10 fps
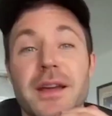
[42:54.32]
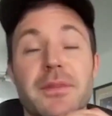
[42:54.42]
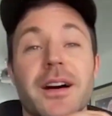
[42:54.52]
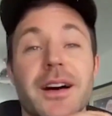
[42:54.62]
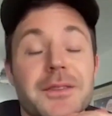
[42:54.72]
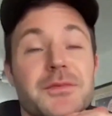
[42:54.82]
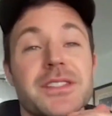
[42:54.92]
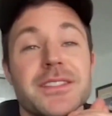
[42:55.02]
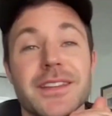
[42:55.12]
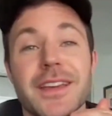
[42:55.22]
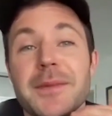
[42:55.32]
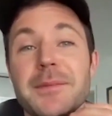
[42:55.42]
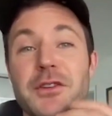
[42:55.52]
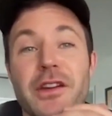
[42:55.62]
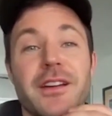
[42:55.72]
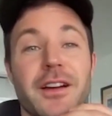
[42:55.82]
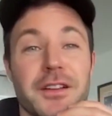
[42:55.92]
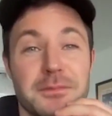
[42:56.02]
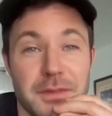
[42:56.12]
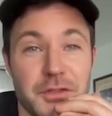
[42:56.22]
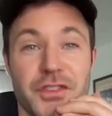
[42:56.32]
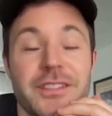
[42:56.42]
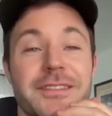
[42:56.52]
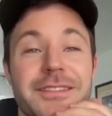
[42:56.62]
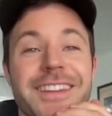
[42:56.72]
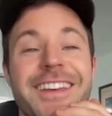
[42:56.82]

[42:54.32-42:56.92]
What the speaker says: I bought was Amy Grant, Heart in Motion.